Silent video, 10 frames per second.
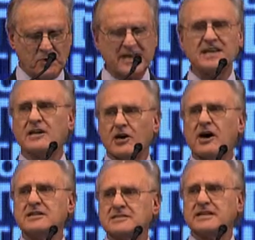what in
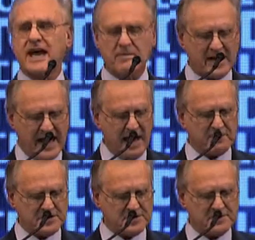God's name had
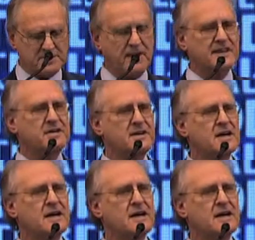happened to his mother,